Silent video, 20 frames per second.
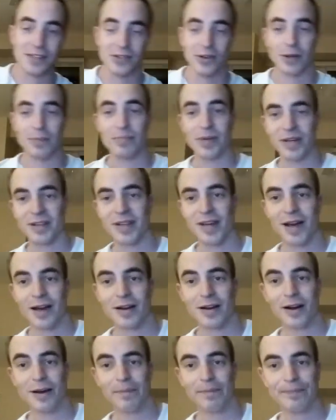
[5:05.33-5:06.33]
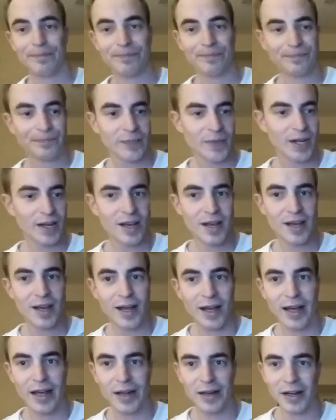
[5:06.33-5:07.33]
So I picked that up,
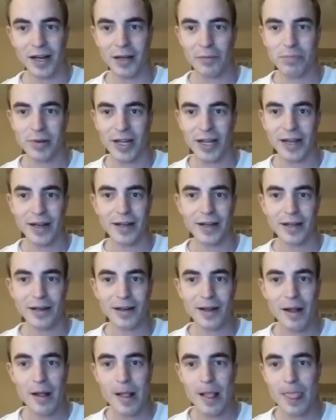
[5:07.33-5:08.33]
and I played it,